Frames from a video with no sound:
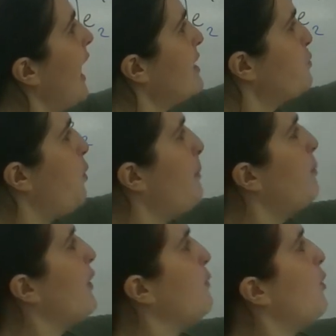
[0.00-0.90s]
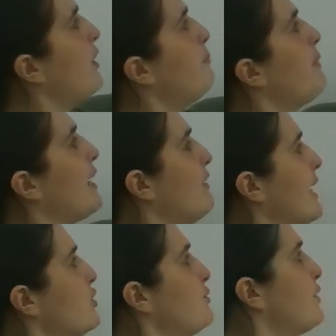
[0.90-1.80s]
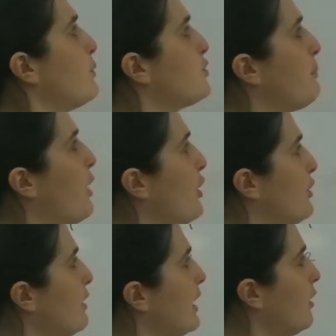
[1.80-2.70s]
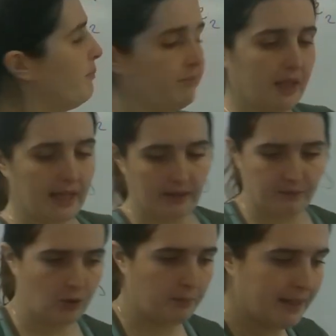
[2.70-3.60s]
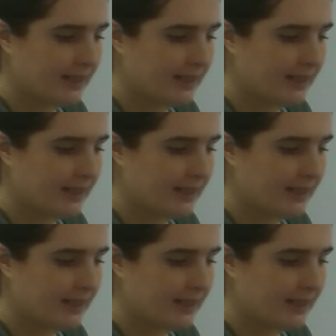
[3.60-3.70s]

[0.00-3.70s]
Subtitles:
has 1.1 mega electron volts per nucleon, and I've got to